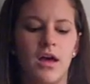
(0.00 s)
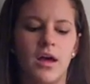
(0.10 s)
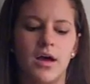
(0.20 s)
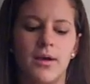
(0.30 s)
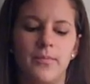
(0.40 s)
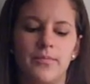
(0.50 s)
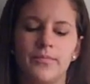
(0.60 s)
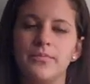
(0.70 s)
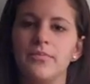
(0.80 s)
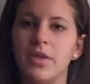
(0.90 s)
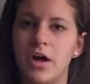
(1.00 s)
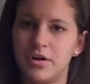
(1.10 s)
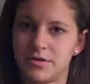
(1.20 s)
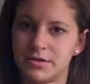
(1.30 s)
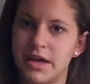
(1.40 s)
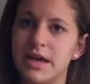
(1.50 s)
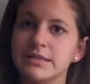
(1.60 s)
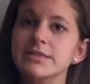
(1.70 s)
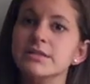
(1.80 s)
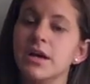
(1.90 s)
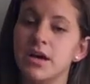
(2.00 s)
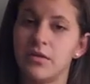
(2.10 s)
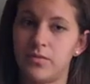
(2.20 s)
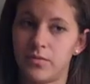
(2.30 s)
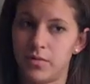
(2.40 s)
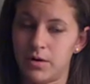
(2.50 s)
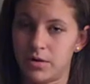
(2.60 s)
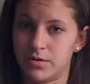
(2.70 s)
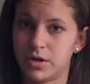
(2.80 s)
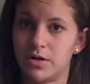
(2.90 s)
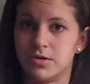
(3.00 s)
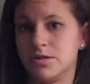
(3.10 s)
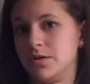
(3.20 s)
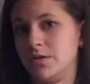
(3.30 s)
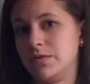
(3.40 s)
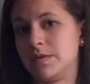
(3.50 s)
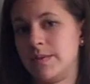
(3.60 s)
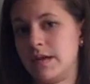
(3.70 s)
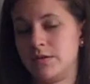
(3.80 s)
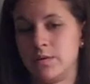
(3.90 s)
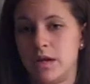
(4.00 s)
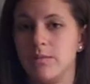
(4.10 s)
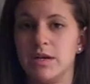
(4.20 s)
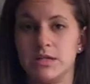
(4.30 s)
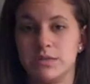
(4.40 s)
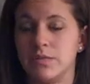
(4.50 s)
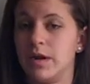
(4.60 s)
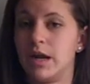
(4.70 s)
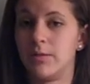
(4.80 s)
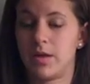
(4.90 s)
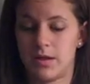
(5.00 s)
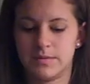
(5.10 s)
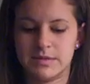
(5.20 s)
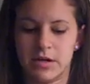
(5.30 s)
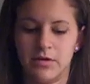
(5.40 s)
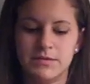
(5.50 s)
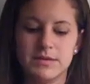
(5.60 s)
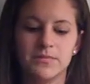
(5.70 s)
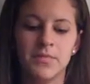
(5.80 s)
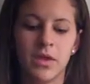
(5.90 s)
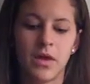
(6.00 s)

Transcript: The honors class were charged to spend 20 minutes reading by themselves.